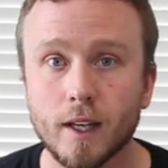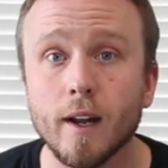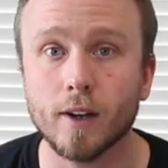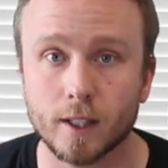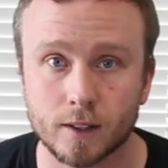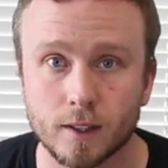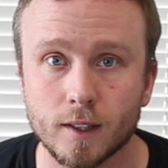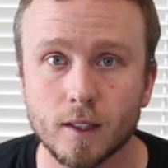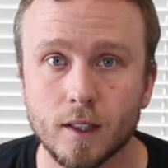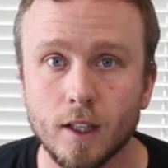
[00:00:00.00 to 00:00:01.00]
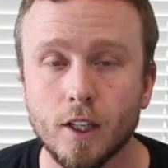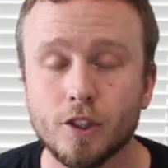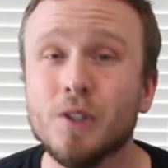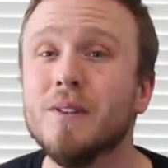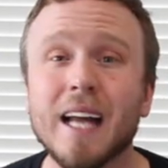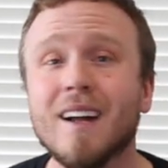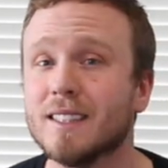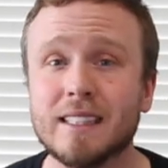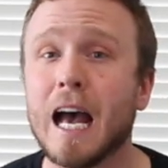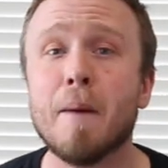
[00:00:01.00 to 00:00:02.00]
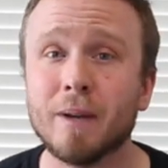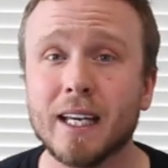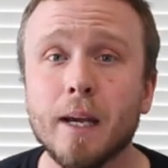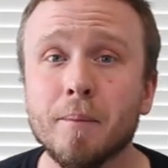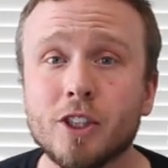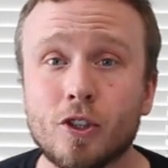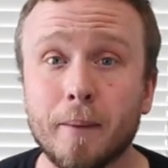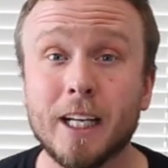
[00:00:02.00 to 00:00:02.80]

Character. Do not stop at chemistry,